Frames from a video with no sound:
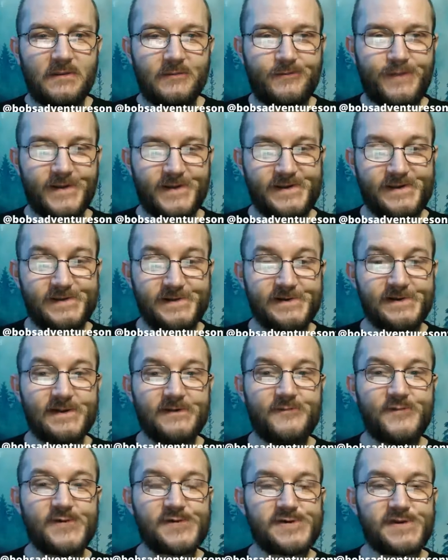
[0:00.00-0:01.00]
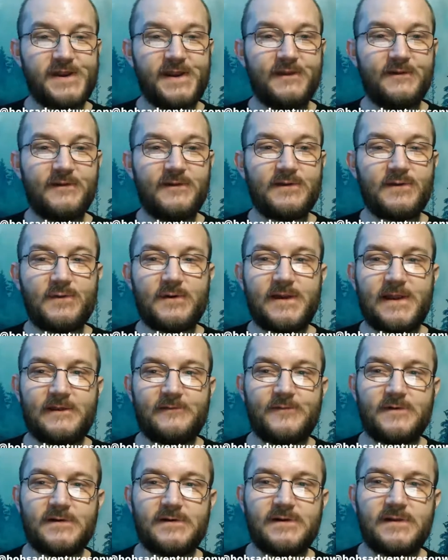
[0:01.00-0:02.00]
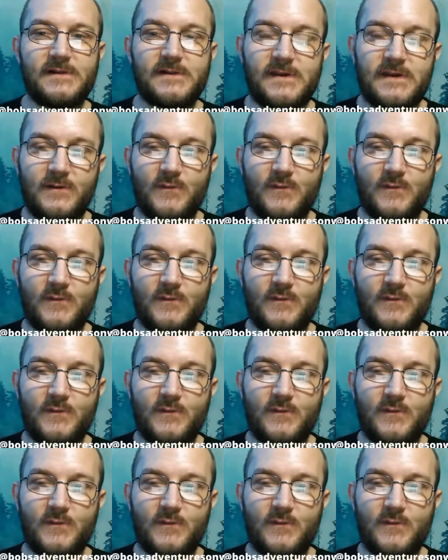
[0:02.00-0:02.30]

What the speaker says: picture of your channel or whatever.